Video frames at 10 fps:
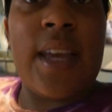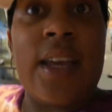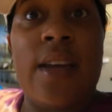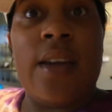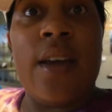
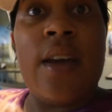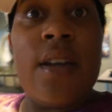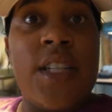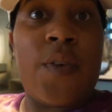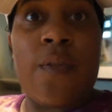and
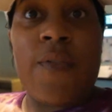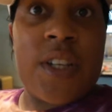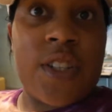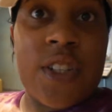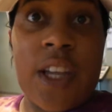different
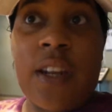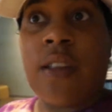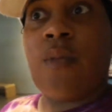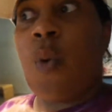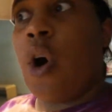fish, and
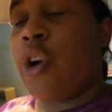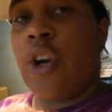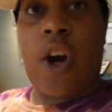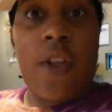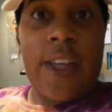then water and
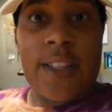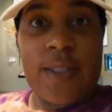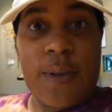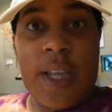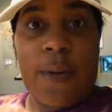all that. So yeah,